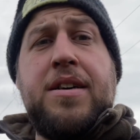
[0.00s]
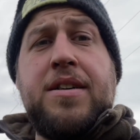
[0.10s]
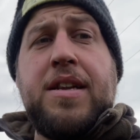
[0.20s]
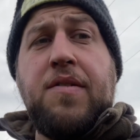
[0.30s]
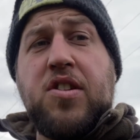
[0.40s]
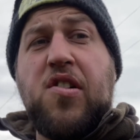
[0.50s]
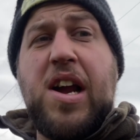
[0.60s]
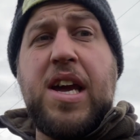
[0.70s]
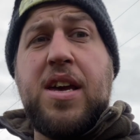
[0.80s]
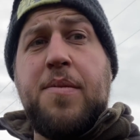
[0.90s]
Devon's
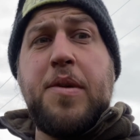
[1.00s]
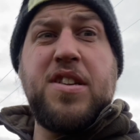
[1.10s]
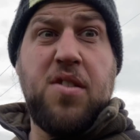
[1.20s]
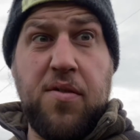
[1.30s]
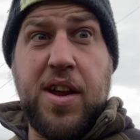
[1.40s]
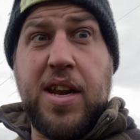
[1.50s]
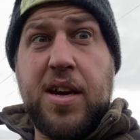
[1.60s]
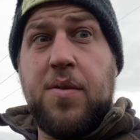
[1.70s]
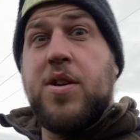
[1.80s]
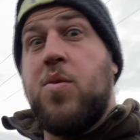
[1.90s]
grey, but it's not raining,
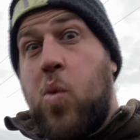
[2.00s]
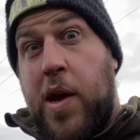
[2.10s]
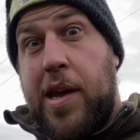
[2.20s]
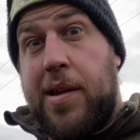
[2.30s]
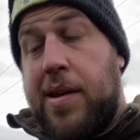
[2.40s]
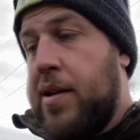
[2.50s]
which is weird.